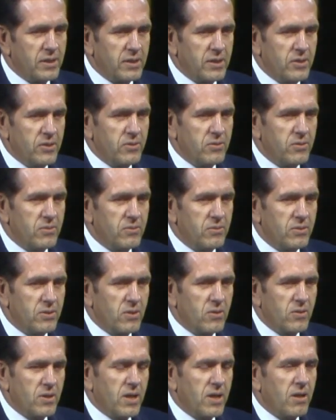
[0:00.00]
and you
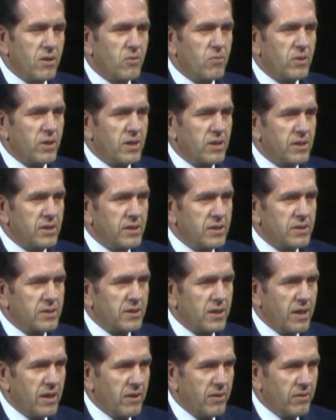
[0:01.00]
know how quickly a
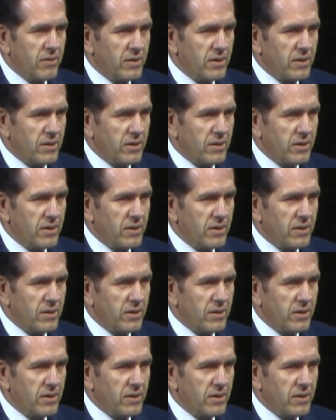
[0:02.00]
tired